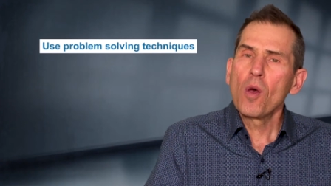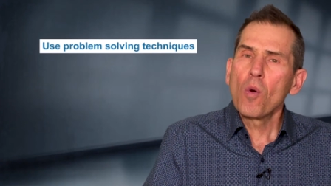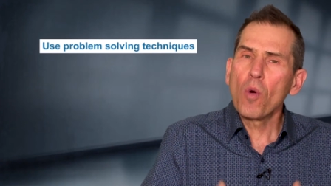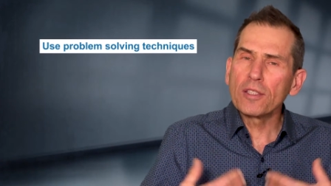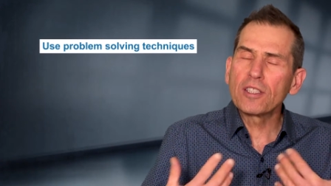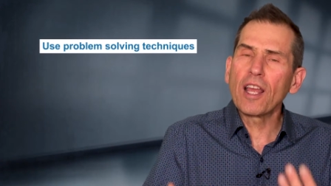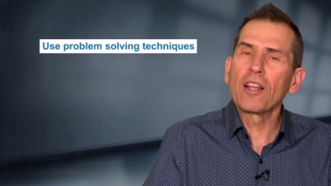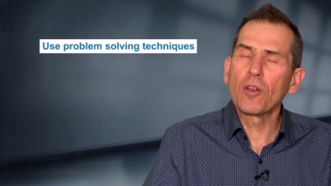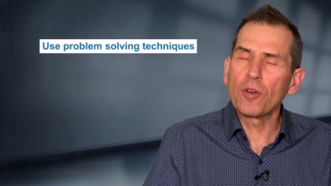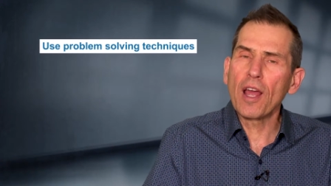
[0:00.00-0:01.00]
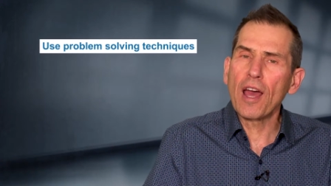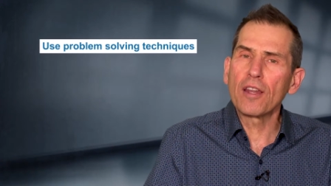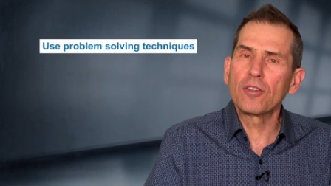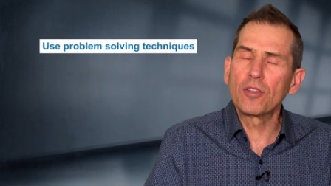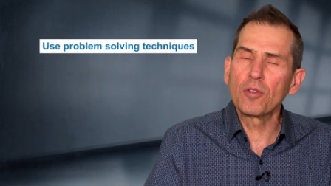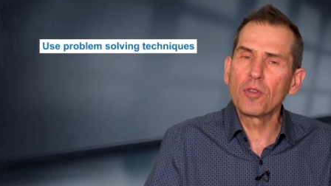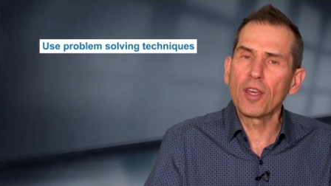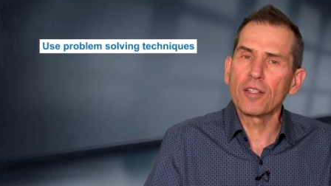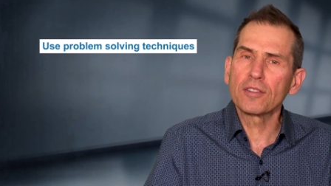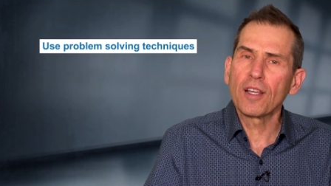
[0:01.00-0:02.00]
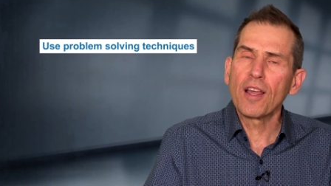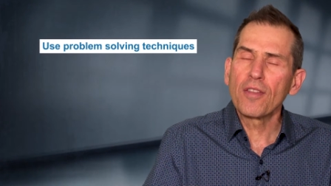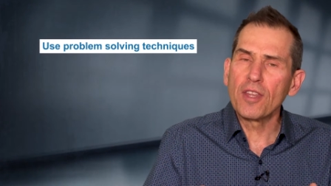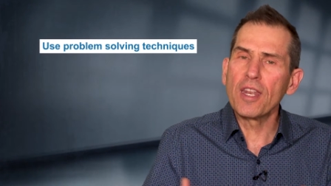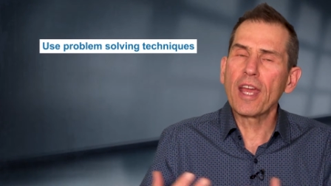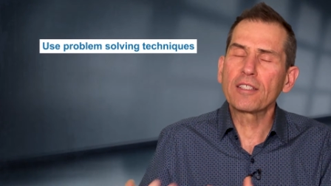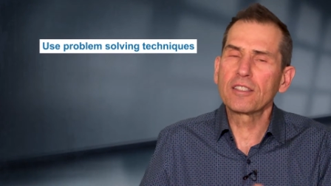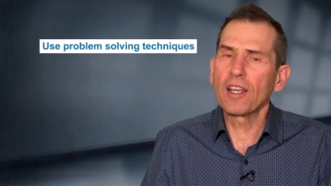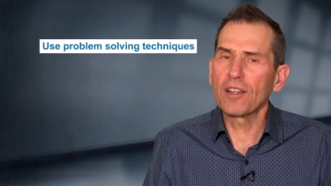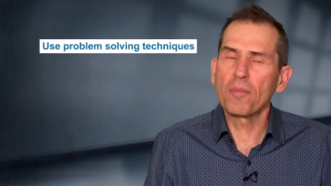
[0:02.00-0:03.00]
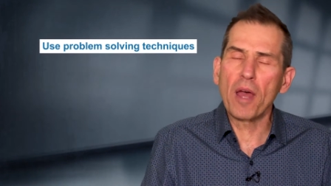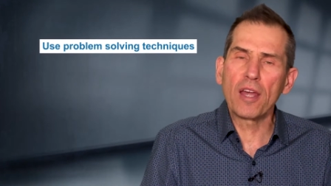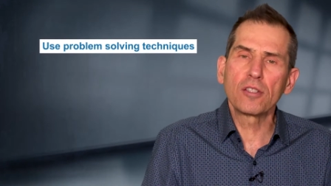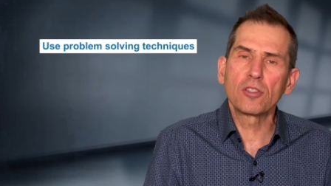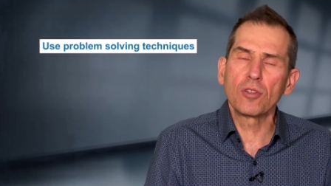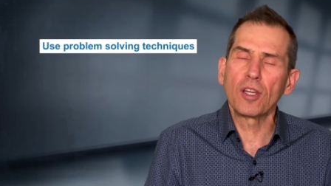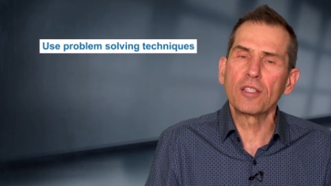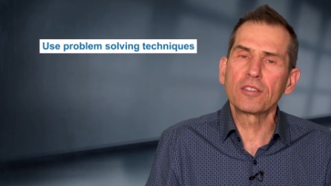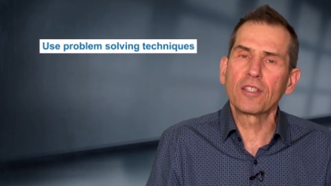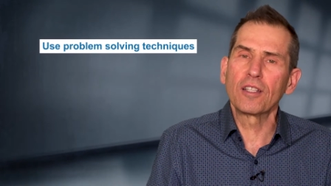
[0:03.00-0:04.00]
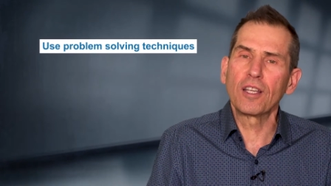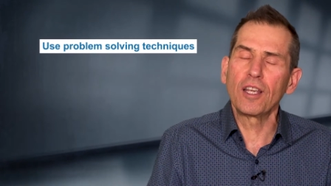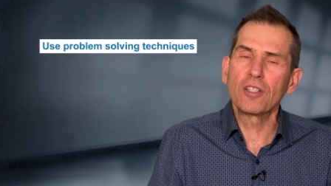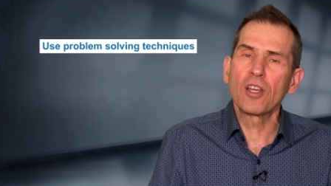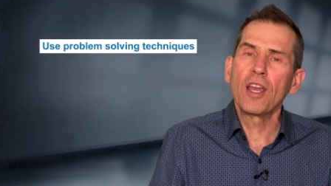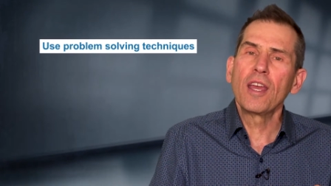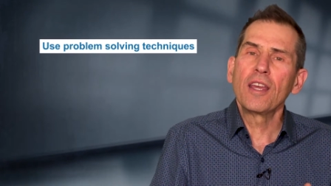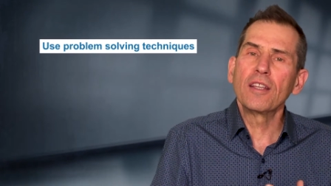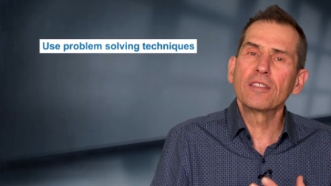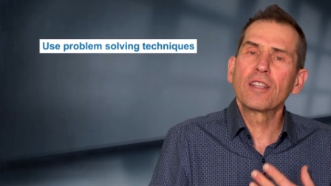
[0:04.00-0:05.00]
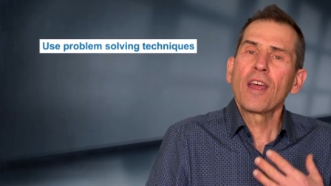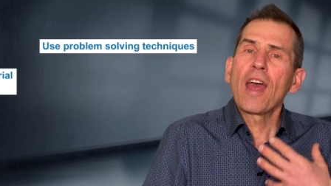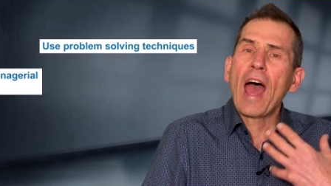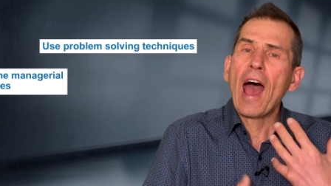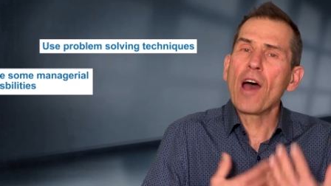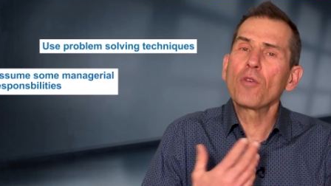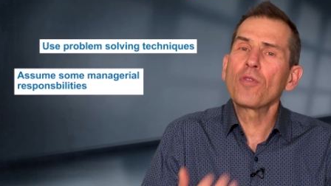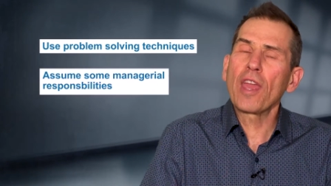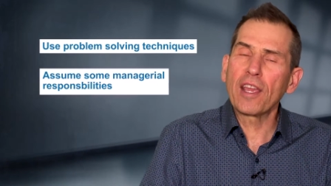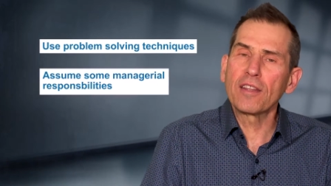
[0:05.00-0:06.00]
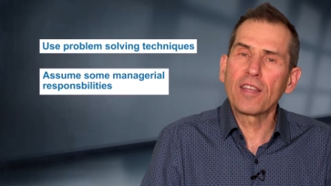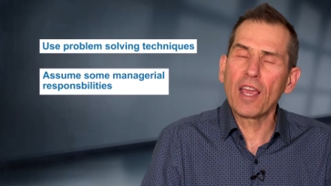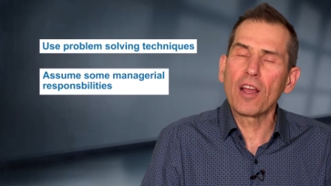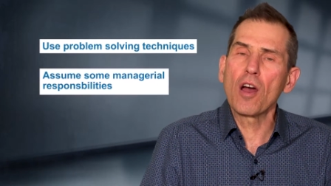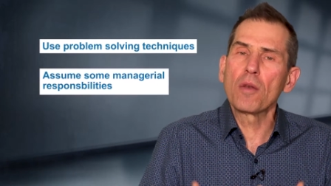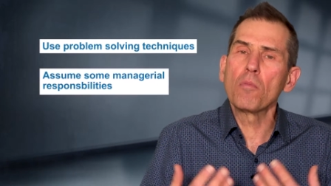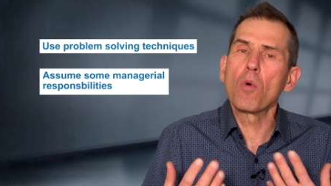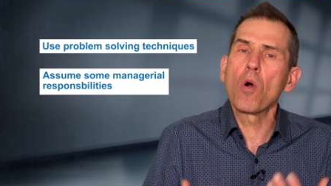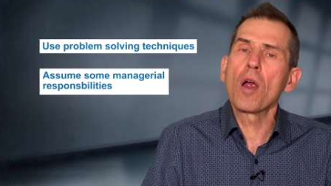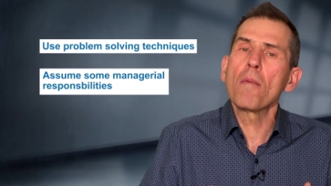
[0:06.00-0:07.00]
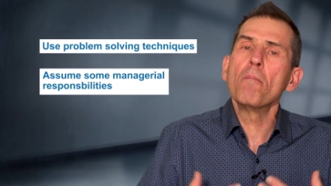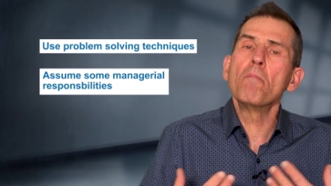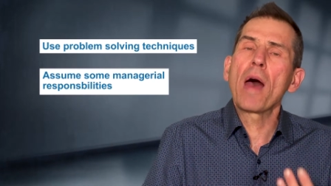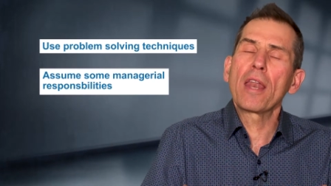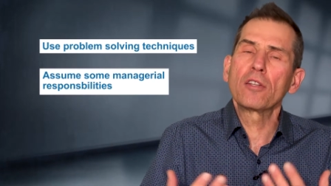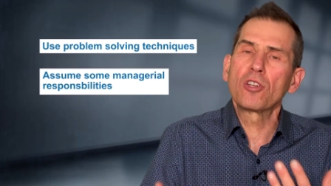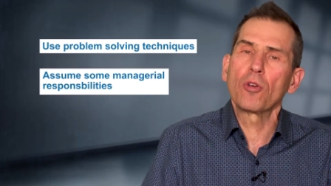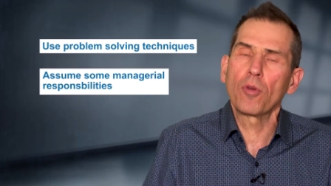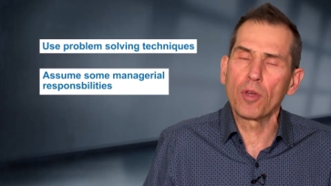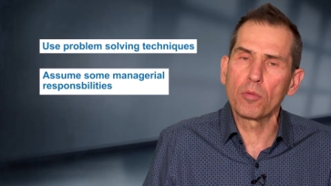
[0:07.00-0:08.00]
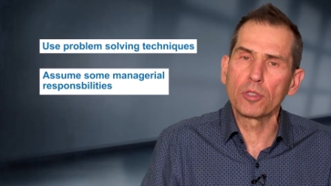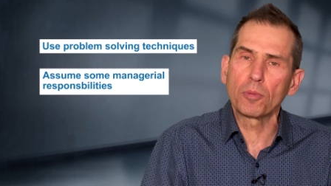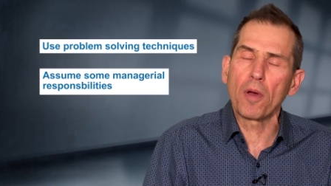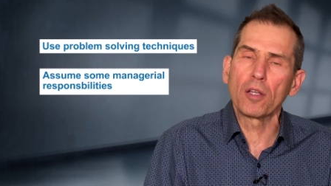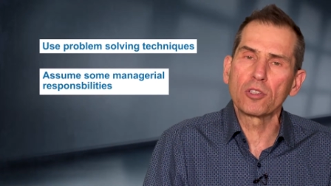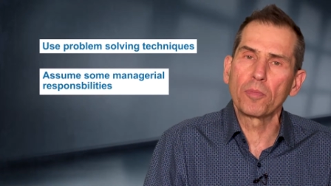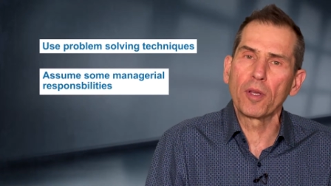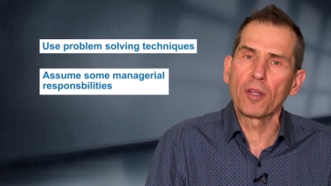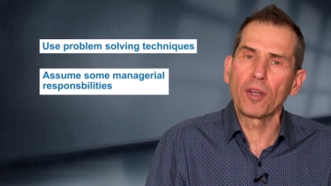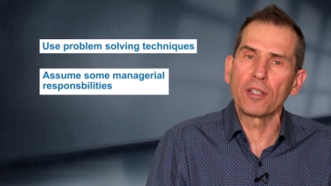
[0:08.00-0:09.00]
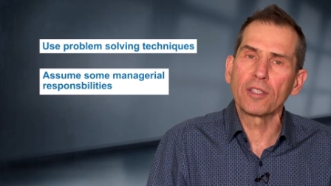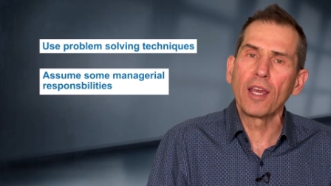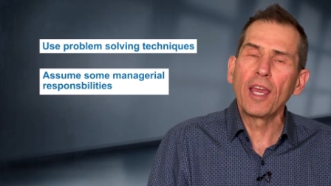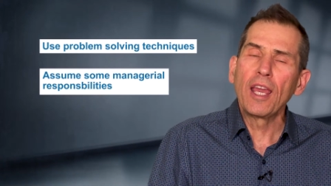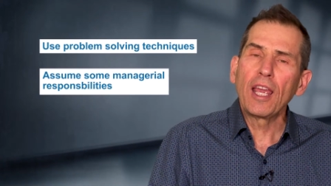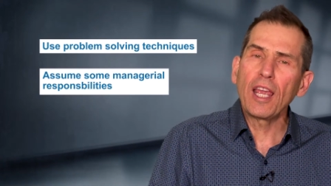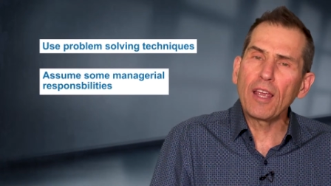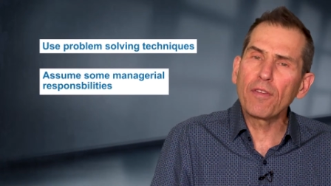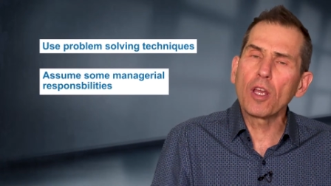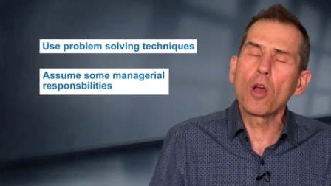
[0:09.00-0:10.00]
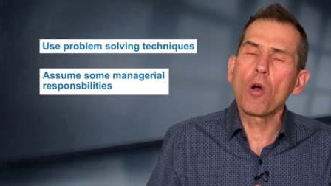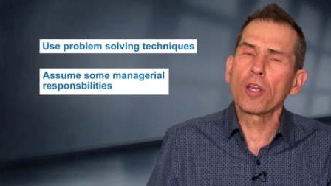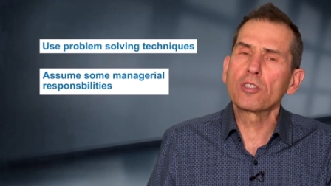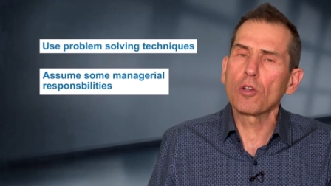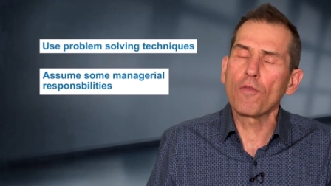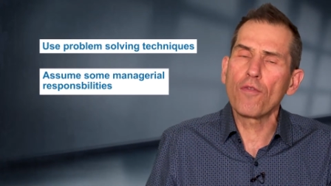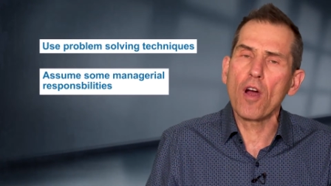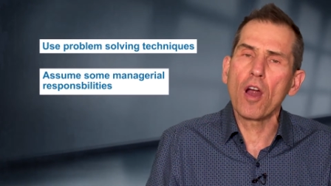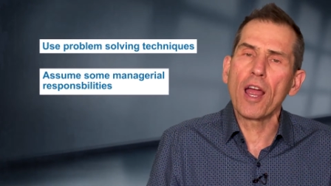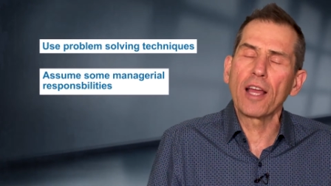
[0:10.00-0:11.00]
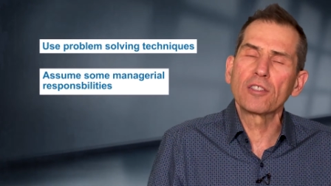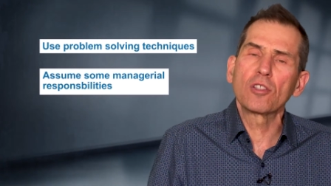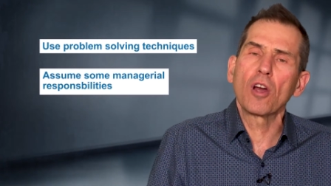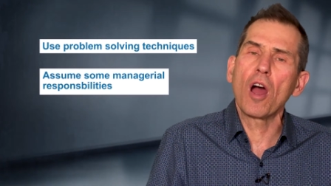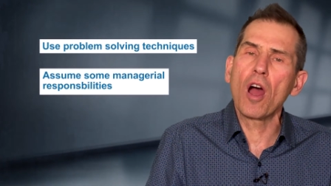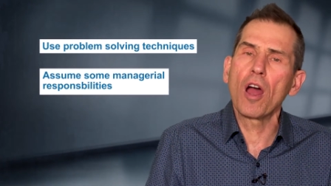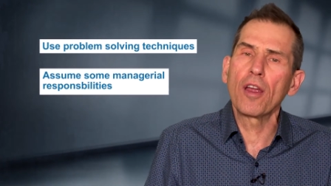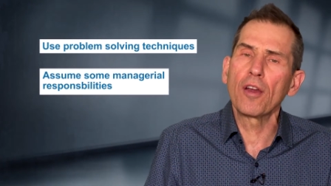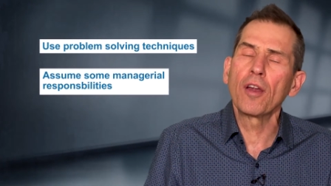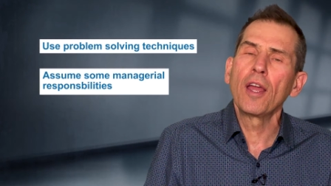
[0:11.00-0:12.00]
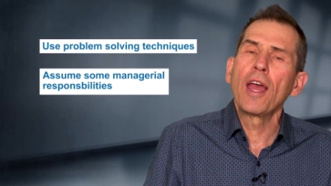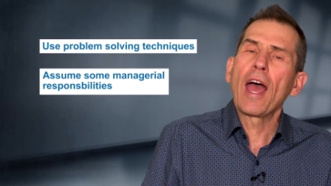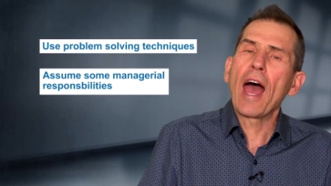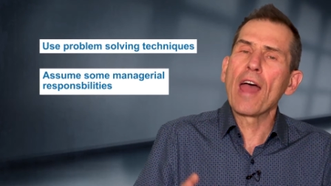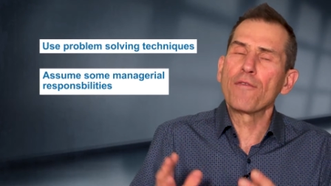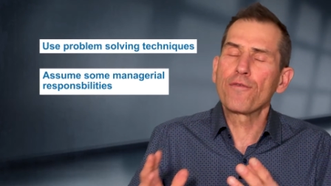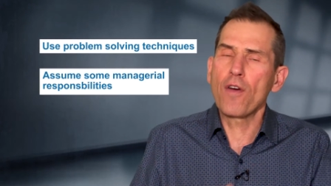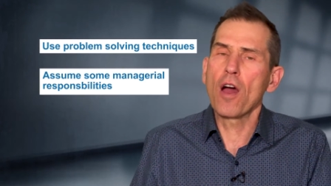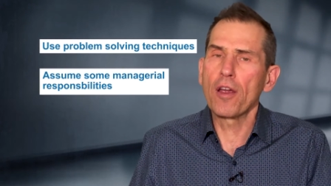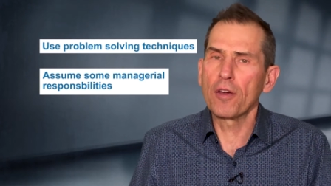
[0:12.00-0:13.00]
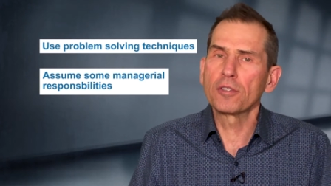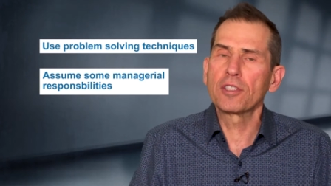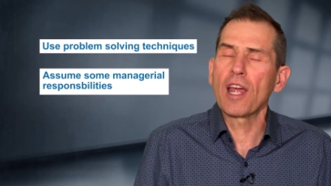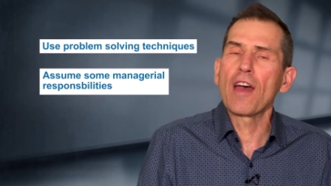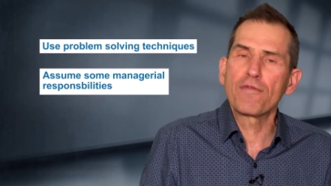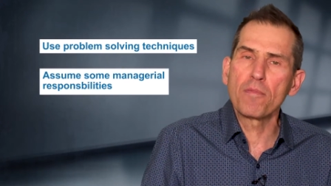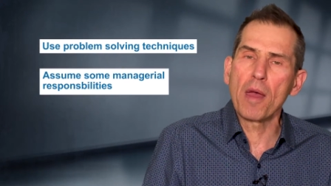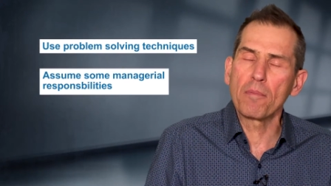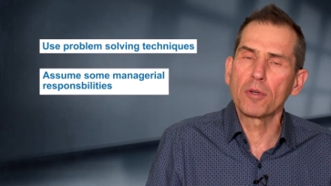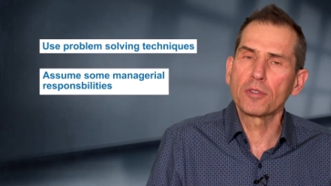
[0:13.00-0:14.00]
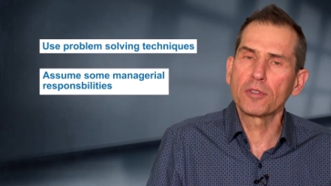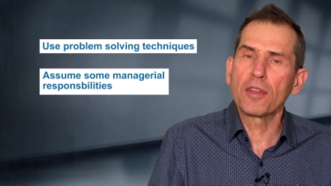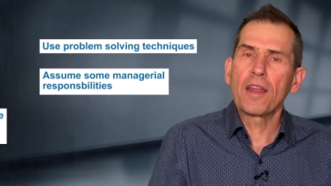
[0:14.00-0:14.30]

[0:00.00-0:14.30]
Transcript: Once they learn how to do this, the next thing the manager needs to teach is how they can take on more managerial responsibilities, even going so far as to hire and fire staff members.